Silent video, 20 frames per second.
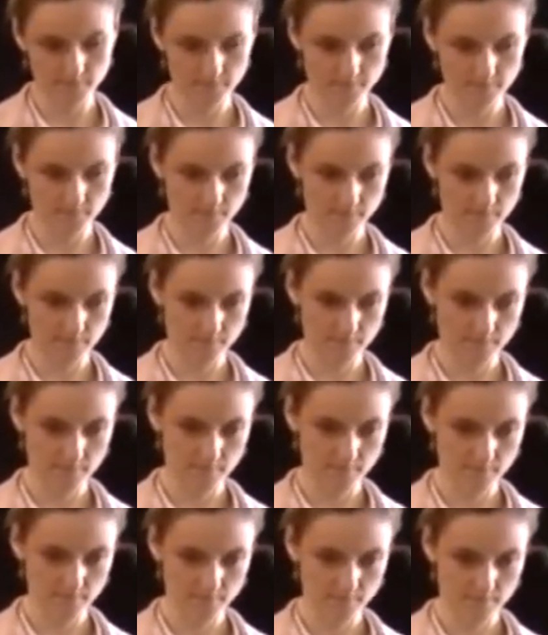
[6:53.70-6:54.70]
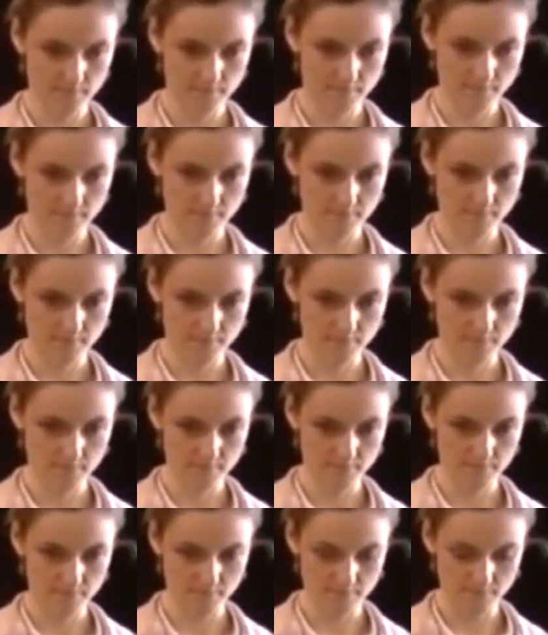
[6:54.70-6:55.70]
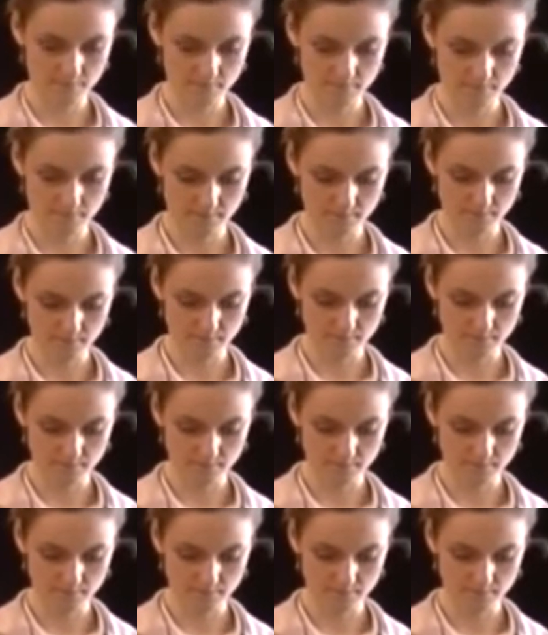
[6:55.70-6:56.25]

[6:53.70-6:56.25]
The person shown says nothing.